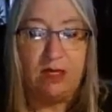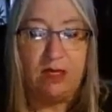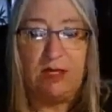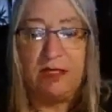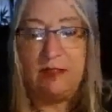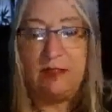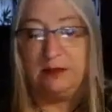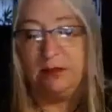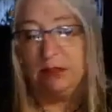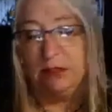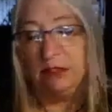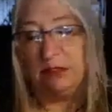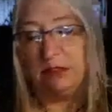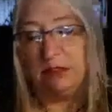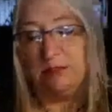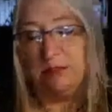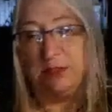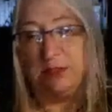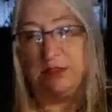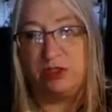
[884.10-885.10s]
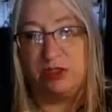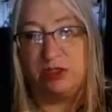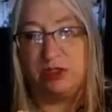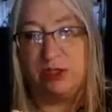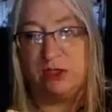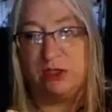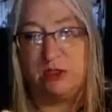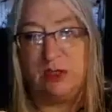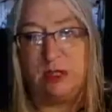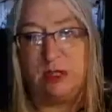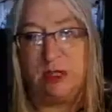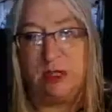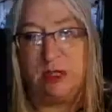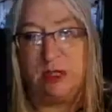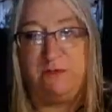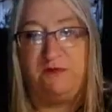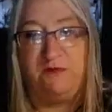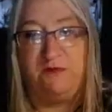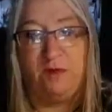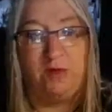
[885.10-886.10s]
and get some pictures
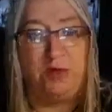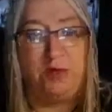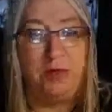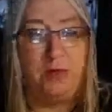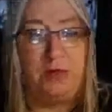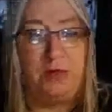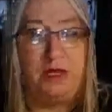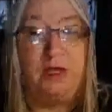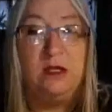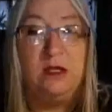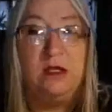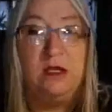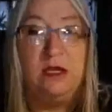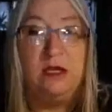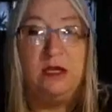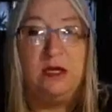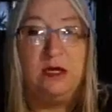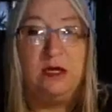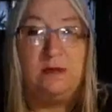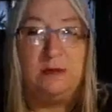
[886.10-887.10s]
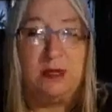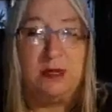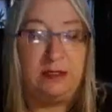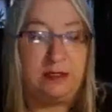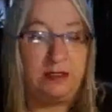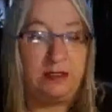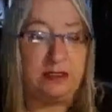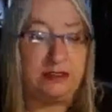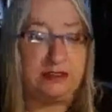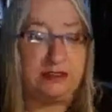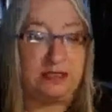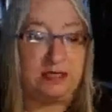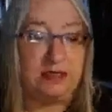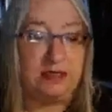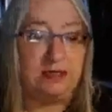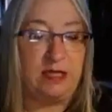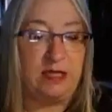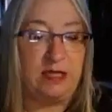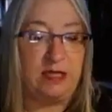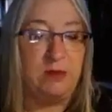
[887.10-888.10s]
up for you. But like I said, I
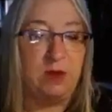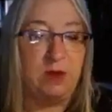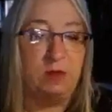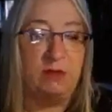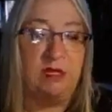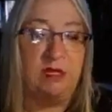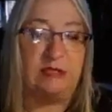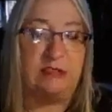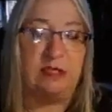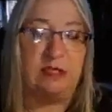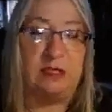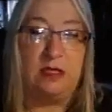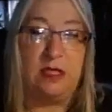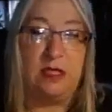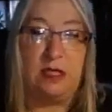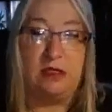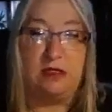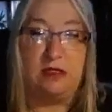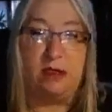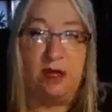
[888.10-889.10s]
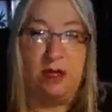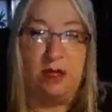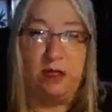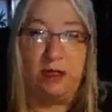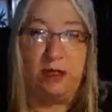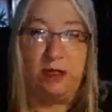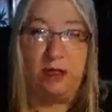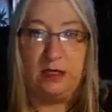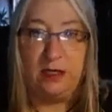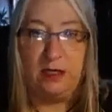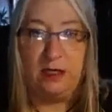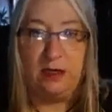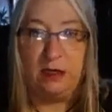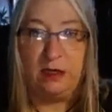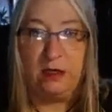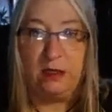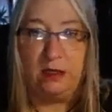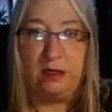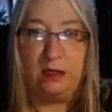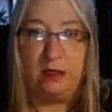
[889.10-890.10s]
came home last night and I thought I got
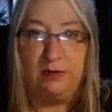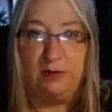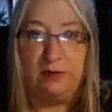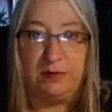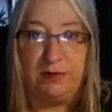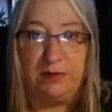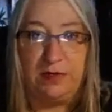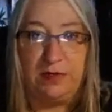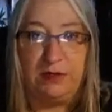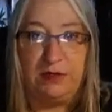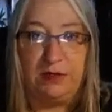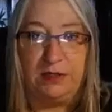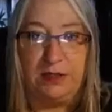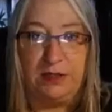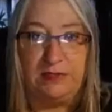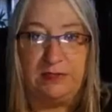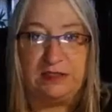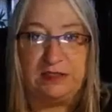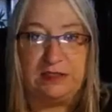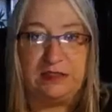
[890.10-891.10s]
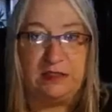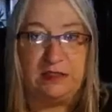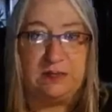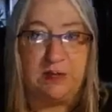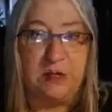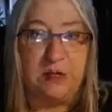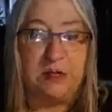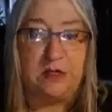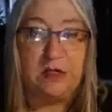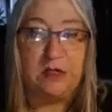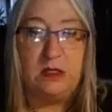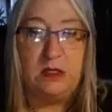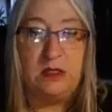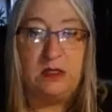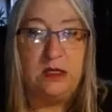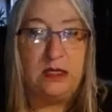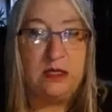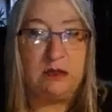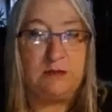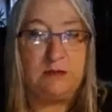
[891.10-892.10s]
all of it, but apparently I missed a spot,
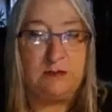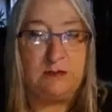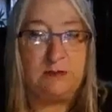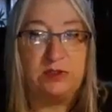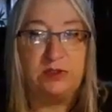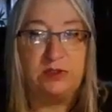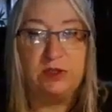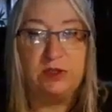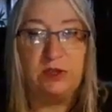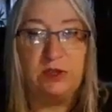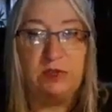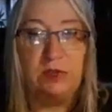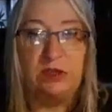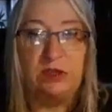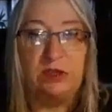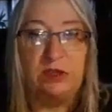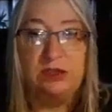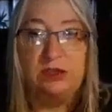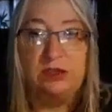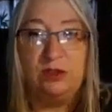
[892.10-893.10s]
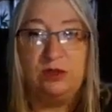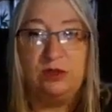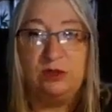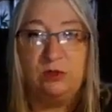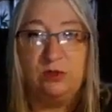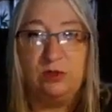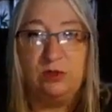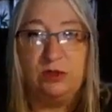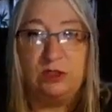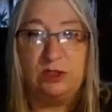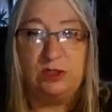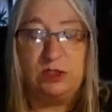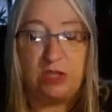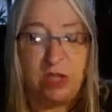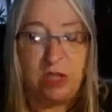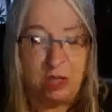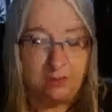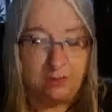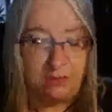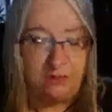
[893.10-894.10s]
so that we could do the
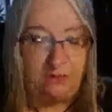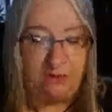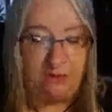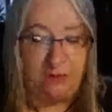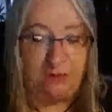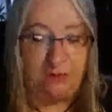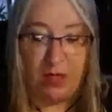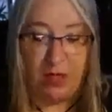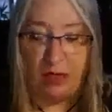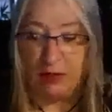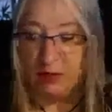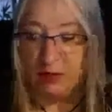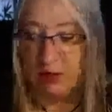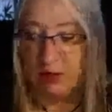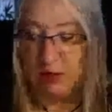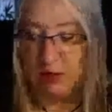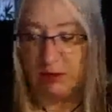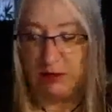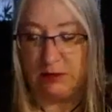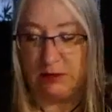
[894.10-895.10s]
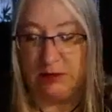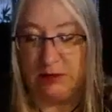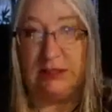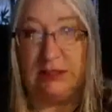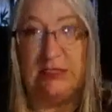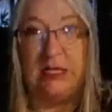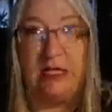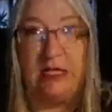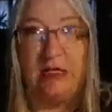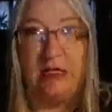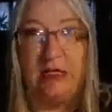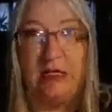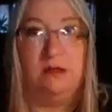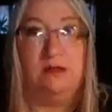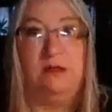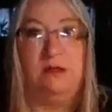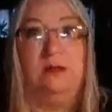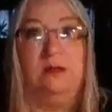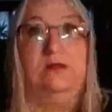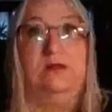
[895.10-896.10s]
top of the box today.
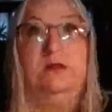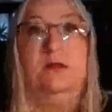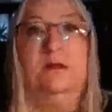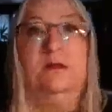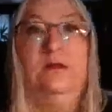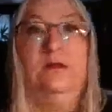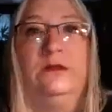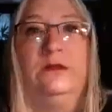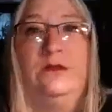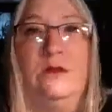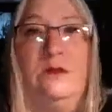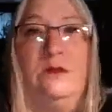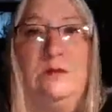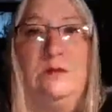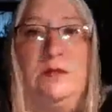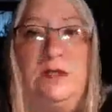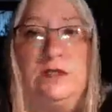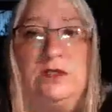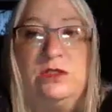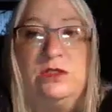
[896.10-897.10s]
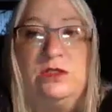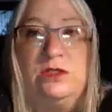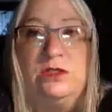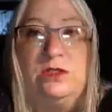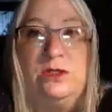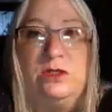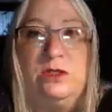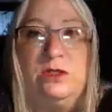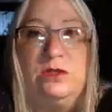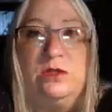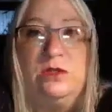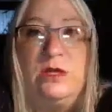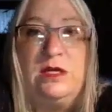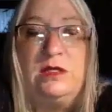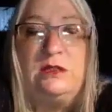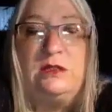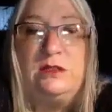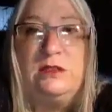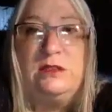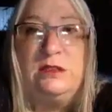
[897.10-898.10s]
I'm going to just turn you guys